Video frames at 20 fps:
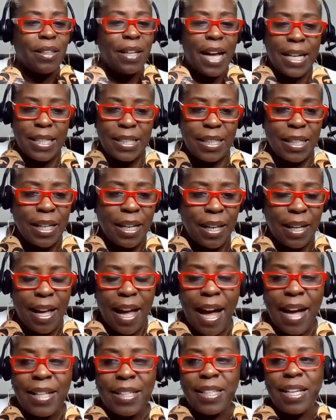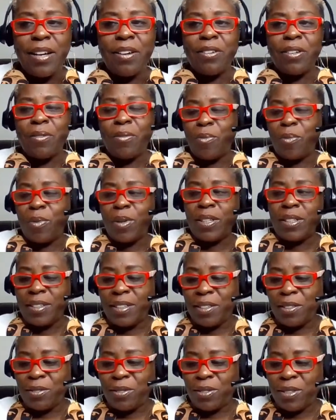as the guy say on the one
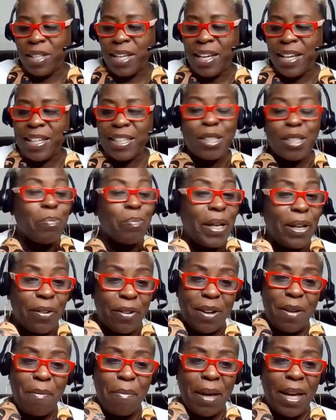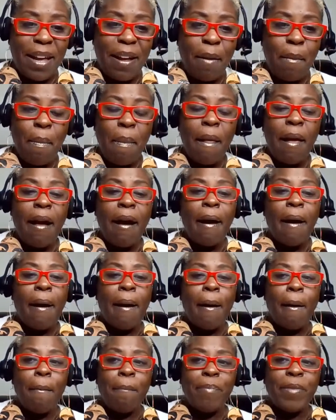little thing, it's bigger than me.
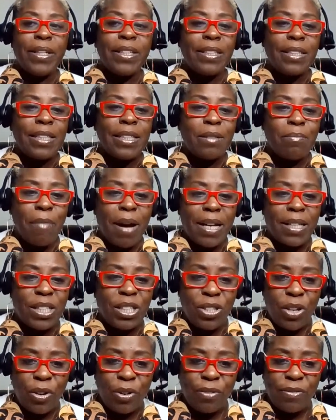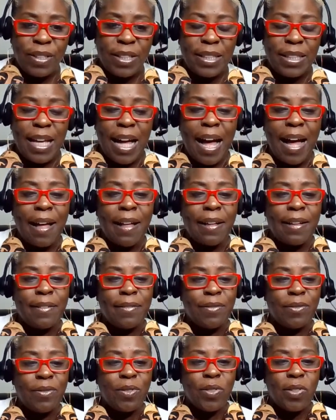This is my service. I
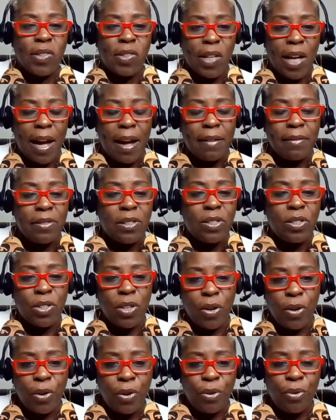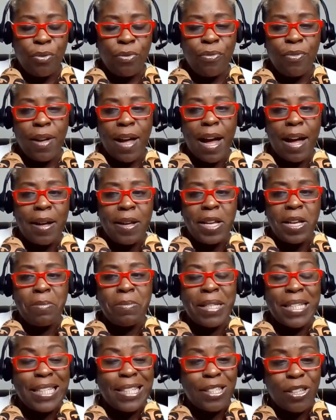serve. I
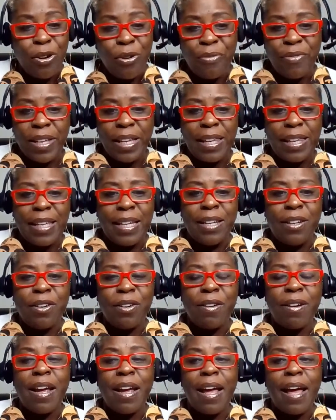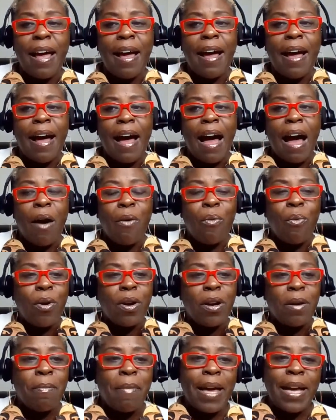am a servant leader. I
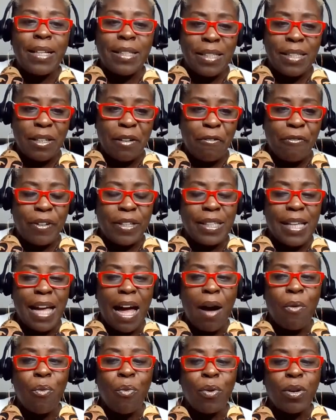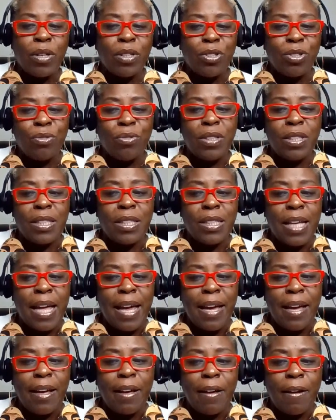want to make a difference. I want you to
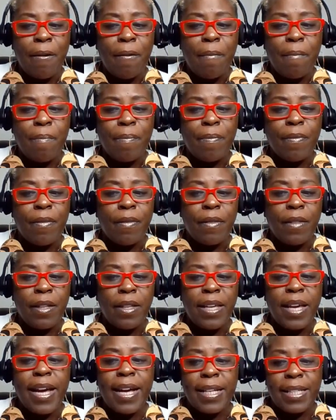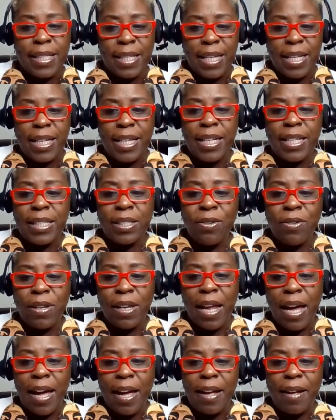take, yes, it is
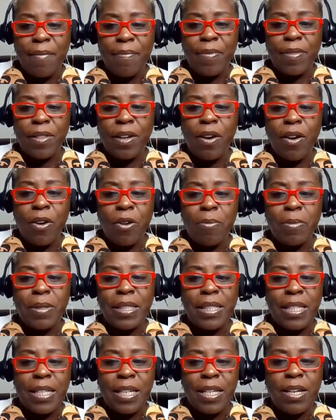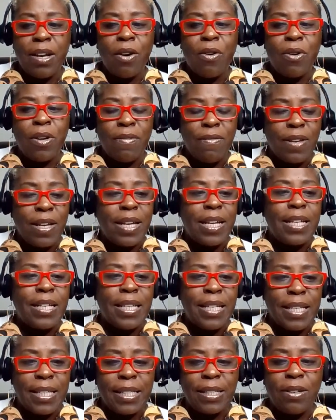online. The Urban CEO event,
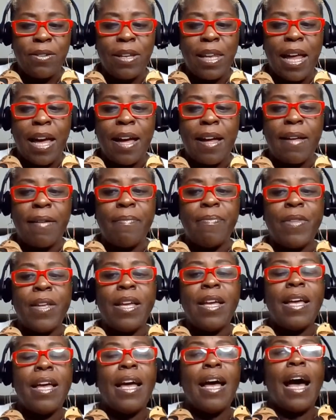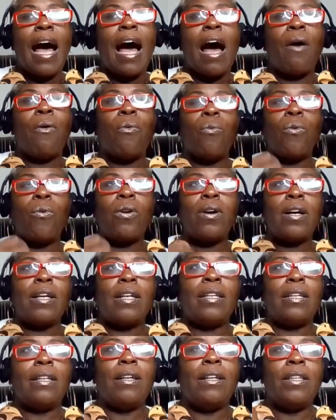it is online. I
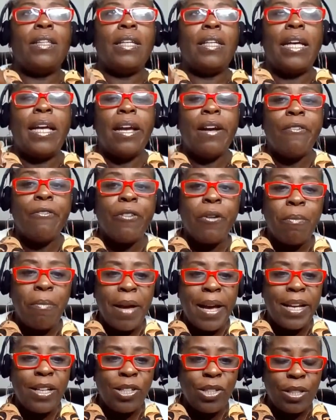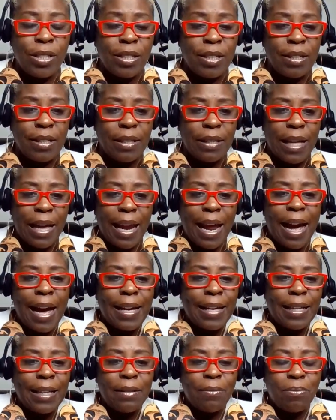want the information that I